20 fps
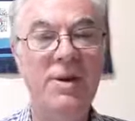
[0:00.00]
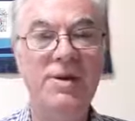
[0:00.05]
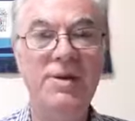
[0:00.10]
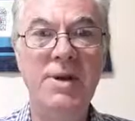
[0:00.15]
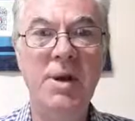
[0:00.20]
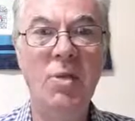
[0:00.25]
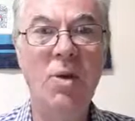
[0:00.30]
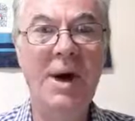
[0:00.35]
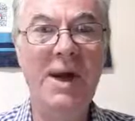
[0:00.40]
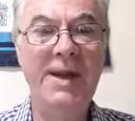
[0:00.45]

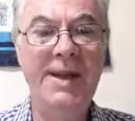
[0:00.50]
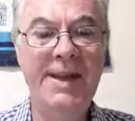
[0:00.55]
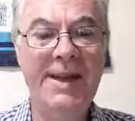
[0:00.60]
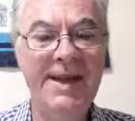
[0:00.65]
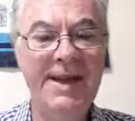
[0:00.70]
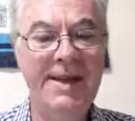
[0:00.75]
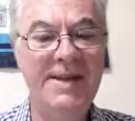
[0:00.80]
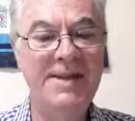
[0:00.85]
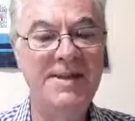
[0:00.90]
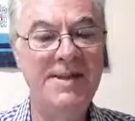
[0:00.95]
So while there
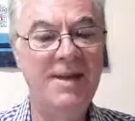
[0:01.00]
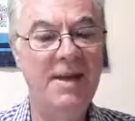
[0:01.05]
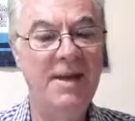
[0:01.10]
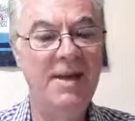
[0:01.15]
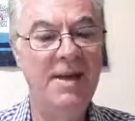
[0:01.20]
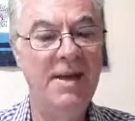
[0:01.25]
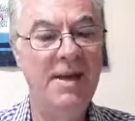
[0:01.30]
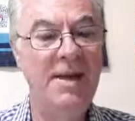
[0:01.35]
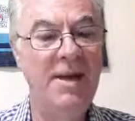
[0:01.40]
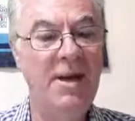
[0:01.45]
is
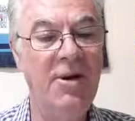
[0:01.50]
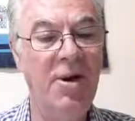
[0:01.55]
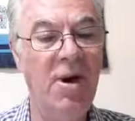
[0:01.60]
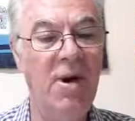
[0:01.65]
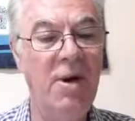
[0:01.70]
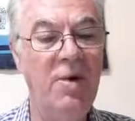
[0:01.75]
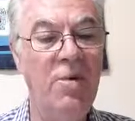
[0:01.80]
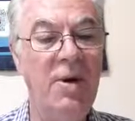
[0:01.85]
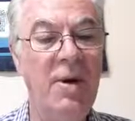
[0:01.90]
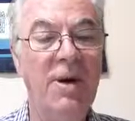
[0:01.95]
nothing
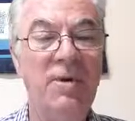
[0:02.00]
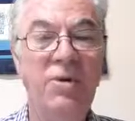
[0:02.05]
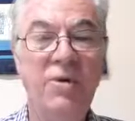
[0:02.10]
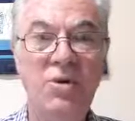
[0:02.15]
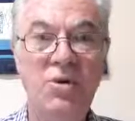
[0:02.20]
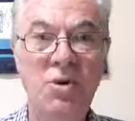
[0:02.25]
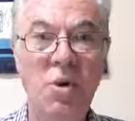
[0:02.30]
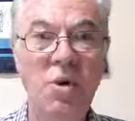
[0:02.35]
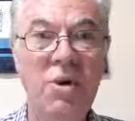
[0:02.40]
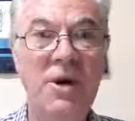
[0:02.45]
wrong with
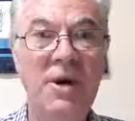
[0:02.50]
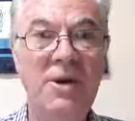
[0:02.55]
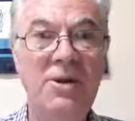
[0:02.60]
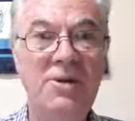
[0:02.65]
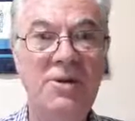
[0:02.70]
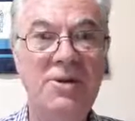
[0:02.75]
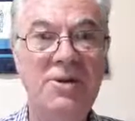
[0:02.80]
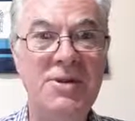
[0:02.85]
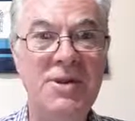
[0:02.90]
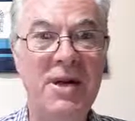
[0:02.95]
talking
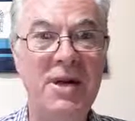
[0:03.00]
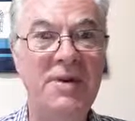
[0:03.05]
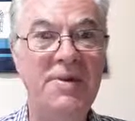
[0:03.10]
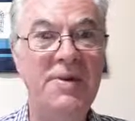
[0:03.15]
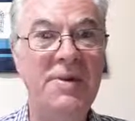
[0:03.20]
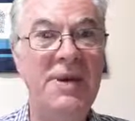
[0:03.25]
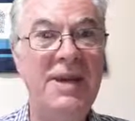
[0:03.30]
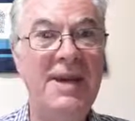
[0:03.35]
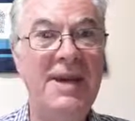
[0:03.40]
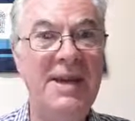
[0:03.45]
to
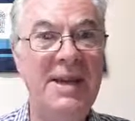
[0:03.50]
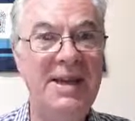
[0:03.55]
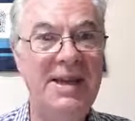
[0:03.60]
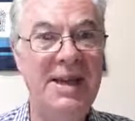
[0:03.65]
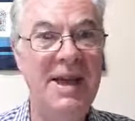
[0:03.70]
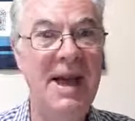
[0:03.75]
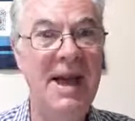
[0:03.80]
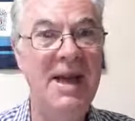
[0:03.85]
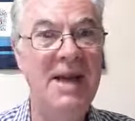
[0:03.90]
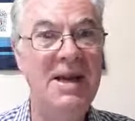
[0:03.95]
yourself, it
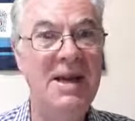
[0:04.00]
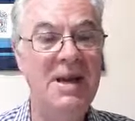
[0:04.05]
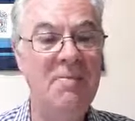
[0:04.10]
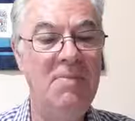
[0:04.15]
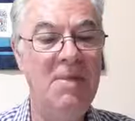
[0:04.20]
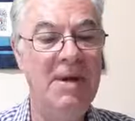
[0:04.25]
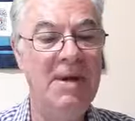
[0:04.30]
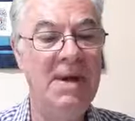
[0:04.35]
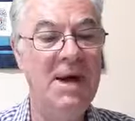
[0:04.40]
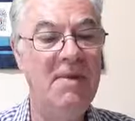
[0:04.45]
can
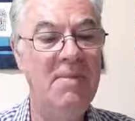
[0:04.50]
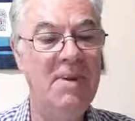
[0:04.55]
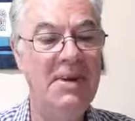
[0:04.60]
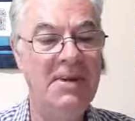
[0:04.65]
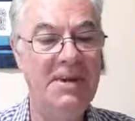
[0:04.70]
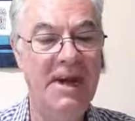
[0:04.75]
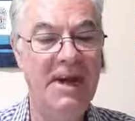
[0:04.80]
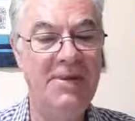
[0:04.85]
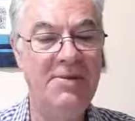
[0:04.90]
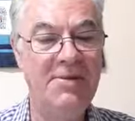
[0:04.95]
become
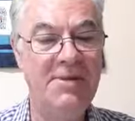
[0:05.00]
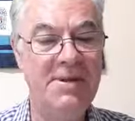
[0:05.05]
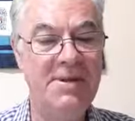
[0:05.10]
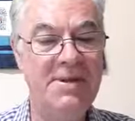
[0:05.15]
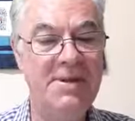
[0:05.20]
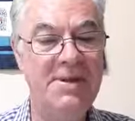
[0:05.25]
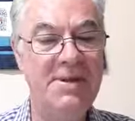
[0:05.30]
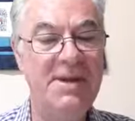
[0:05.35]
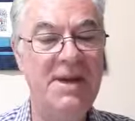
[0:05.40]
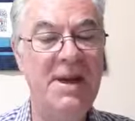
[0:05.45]

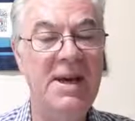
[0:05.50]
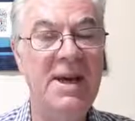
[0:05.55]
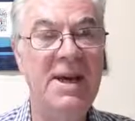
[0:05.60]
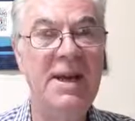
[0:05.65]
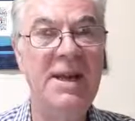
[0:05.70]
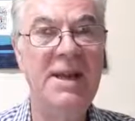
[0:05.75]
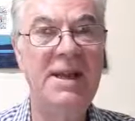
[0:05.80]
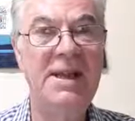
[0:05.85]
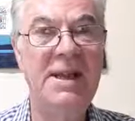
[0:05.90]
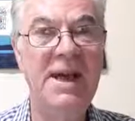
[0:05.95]
dangerous
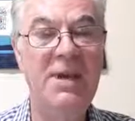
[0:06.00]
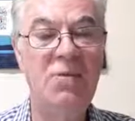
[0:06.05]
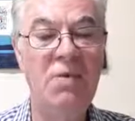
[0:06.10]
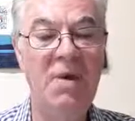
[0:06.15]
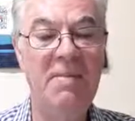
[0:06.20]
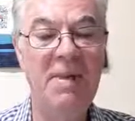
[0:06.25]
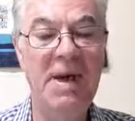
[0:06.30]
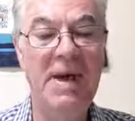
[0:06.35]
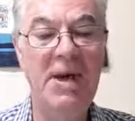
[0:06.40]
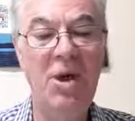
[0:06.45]
in that we
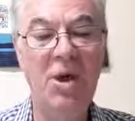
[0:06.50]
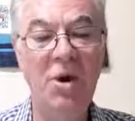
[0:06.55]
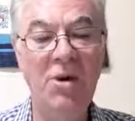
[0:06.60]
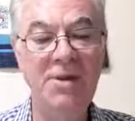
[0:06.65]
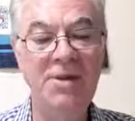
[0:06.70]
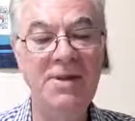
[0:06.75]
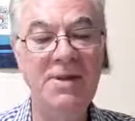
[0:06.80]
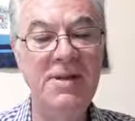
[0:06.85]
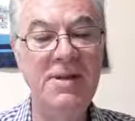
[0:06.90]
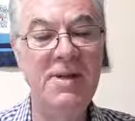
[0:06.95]
may
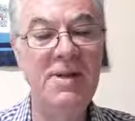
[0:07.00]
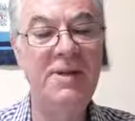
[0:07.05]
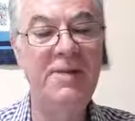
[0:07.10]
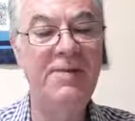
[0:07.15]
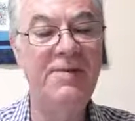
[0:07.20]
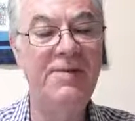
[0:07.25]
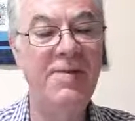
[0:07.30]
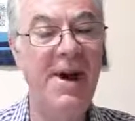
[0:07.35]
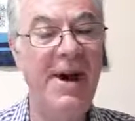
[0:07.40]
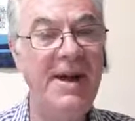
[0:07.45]
constantly
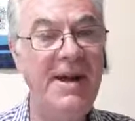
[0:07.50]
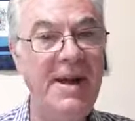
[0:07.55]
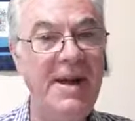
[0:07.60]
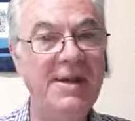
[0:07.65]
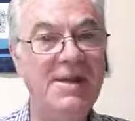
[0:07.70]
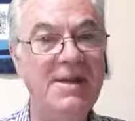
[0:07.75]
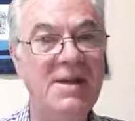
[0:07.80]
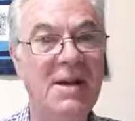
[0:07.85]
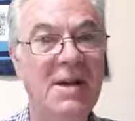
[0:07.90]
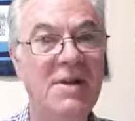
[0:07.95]
find
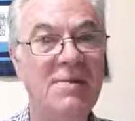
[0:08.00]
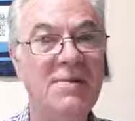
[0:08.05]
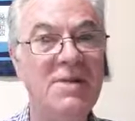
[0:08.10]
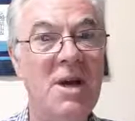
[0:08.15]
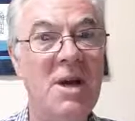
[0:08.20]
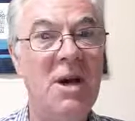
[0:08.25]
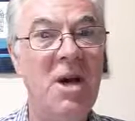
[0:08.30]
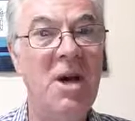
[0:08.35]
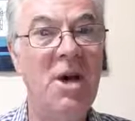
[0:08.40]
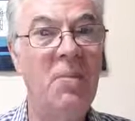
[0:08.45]
ourselves
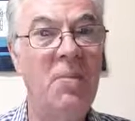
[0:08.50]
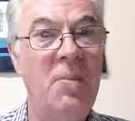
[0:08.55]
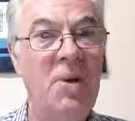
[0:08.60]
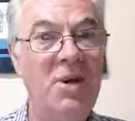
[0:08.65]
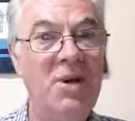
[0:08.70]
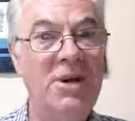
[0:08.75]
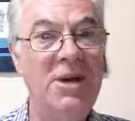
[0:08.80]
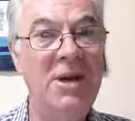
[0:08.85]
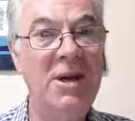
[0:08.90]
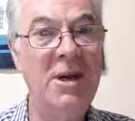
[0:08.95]

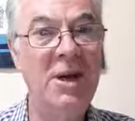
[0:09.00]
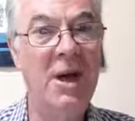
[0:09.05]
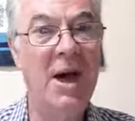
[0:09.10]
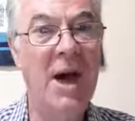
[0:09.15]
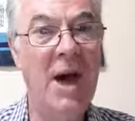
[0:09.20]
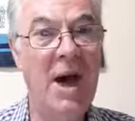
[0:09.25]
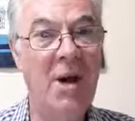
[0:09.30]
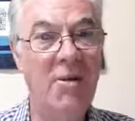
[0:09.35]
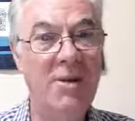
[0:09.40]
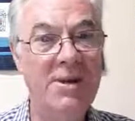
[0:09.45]
putting
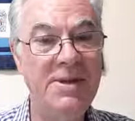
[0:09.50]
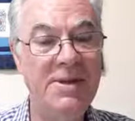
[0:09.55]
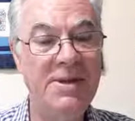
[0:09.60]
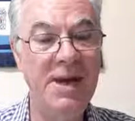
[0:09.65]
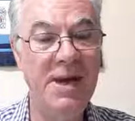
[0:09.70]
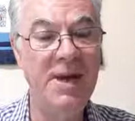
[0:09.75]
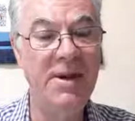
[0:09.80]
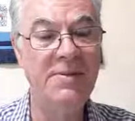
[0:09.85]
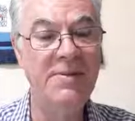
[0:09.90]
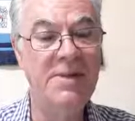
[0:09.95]

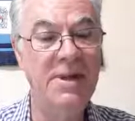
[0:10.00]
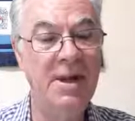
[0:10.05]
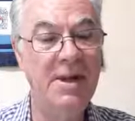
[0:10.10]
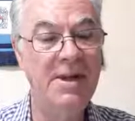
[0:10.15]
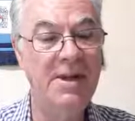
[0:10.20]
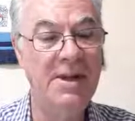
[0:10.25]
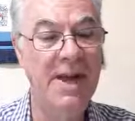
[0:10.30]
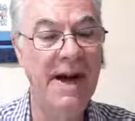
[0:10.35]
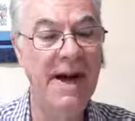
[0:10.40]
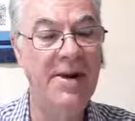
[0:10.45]
ourselves
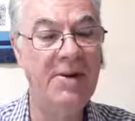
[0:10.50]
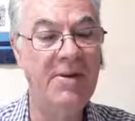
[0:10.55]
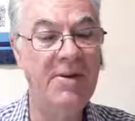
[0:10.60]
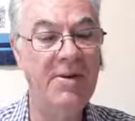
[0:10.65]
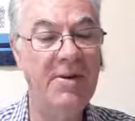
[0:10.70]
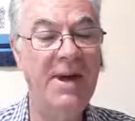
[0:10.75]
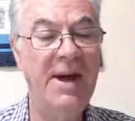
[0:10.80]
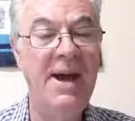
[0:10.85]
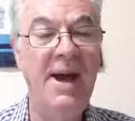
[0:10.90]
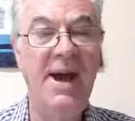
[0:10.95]

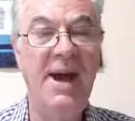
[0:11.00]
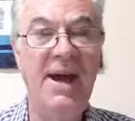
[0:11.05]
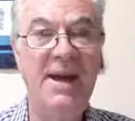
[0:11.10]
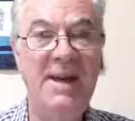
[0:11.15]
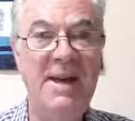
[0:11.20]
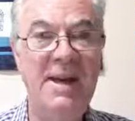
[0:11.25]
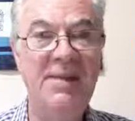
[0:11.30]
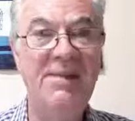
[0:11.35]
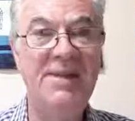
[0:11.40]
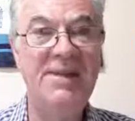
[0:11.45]
down
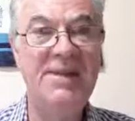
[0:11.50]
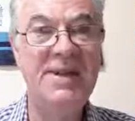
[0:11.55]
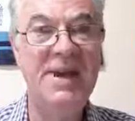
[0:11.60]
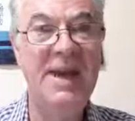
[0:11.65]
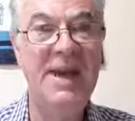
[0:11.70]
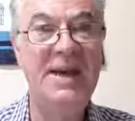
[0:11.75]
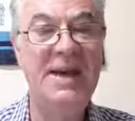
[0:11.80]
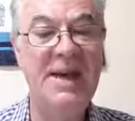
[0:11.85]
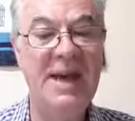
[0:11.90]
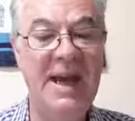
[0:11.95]
and never
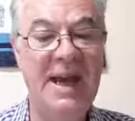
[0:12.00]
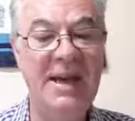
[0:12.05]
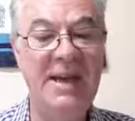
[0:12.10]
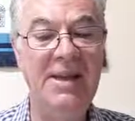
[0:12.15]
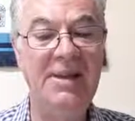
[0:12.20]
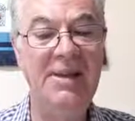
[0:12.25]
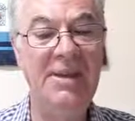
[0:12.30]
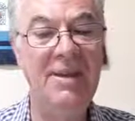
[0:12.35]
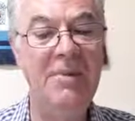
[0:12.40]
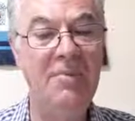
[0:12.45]
saying
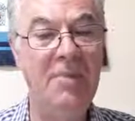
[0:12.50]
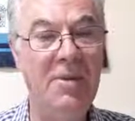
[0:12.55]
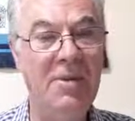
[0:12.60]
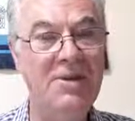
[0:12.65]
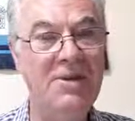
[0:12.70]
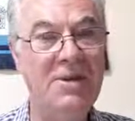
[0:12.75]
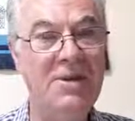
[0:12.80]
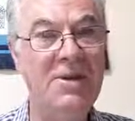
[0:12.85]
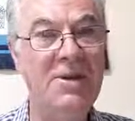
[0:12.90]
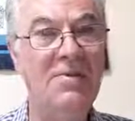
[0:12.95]
anything
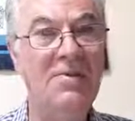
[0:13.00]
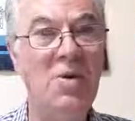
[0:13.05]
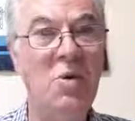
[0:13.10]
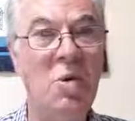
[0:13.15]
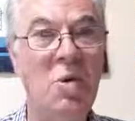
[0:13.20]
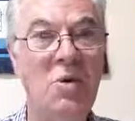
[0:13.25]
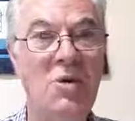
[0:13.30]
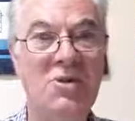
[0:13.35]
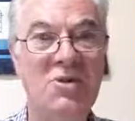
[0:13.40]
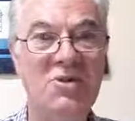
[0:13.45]
positive
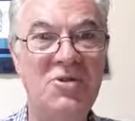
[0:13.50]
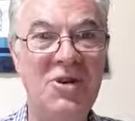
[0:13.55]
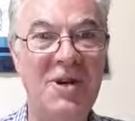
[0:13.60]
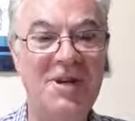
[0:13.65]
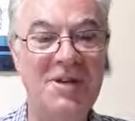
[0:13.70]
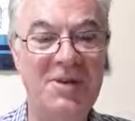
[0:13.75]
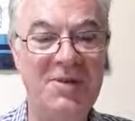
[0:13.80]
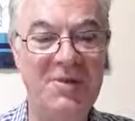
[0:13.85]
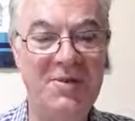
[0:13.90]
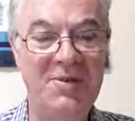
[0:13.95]
or
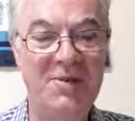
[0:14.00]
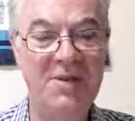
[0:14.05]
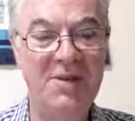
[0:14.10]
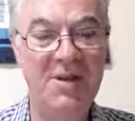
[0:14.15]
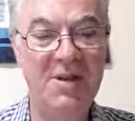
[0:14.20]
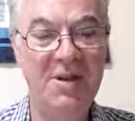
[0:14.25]
constructive.